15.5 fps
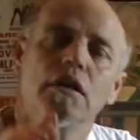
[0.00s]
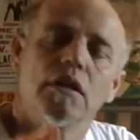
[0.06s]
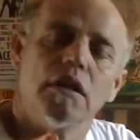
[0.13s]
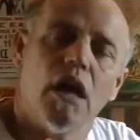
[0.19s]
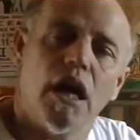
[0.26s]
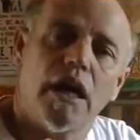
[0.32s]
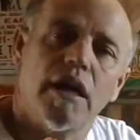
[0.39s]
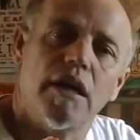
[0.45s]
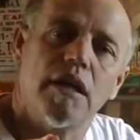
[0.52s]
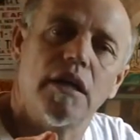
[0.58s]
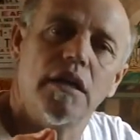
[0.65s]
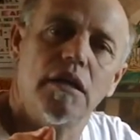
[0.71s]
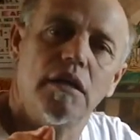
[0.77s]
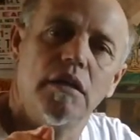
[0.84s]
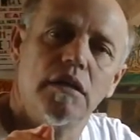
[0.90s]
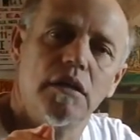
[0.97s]
Look,
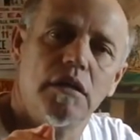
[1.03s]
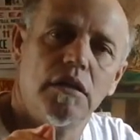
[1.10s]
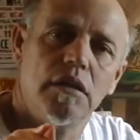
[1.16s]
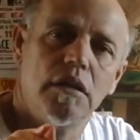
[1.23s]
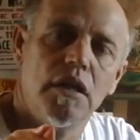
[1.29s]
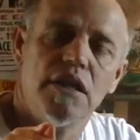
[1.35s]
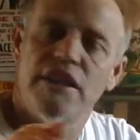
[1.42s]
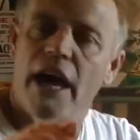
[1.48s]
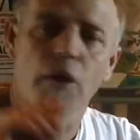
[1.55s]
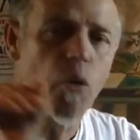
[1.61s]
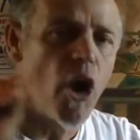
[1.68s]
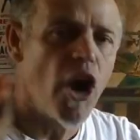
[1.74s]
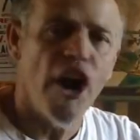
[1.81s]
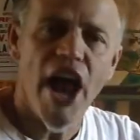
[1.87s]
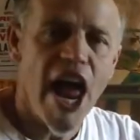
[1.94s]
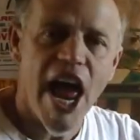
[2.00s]
they
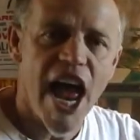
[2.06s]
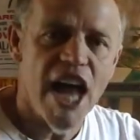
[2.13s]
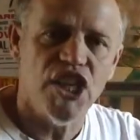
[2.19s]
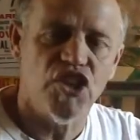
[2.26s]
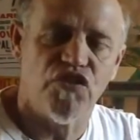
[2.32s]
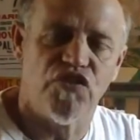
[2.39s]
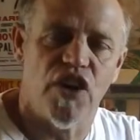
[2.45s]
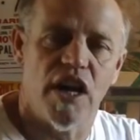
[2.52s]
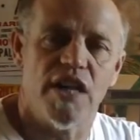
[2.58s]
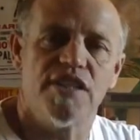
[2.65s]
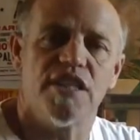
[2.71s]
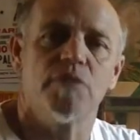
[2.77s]
weren't hedge funds.